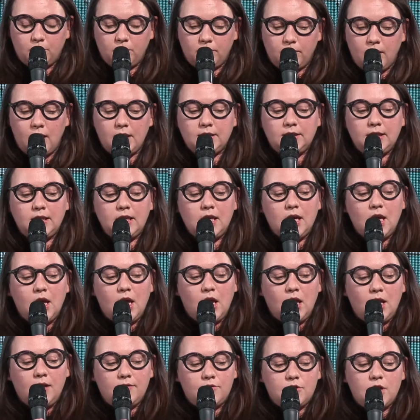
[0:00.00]
notify
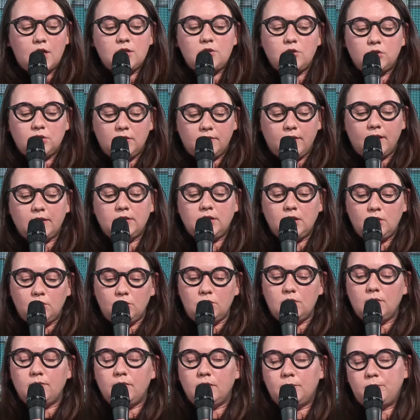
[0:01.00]
everybody who needs to be
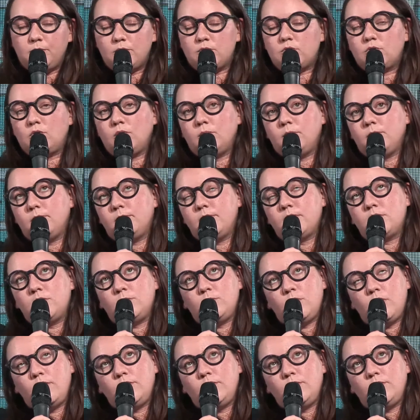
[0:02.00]
notified about it,